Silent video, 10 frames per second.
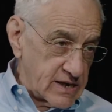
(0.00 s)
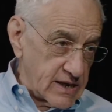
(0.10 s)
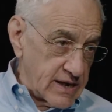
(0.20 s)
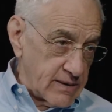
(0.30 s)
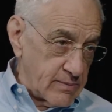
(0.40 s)

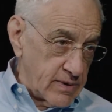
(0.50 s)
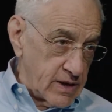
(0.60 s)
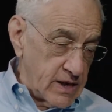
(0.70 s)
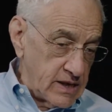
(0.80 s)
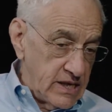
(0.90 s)
Lab,
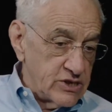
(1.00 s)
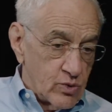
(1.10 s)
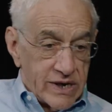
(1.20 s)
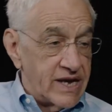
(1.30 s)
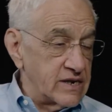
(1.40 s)
and each
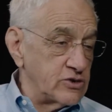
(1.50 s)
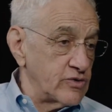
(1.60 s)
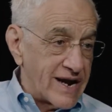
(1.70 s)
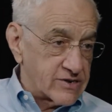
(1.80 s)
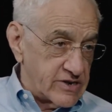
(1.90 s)
one had a
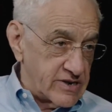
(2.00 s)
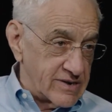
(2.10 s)
director.